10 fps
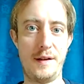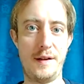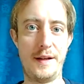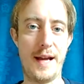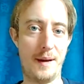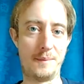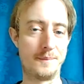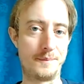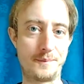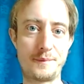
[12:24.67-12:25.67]
Yeah,
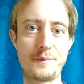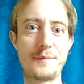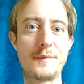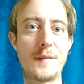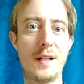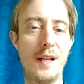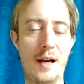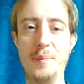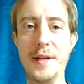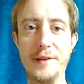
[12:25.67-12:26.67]

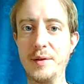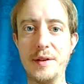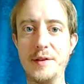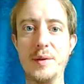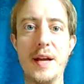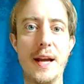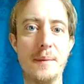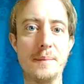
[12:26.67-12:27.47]
be as good as you can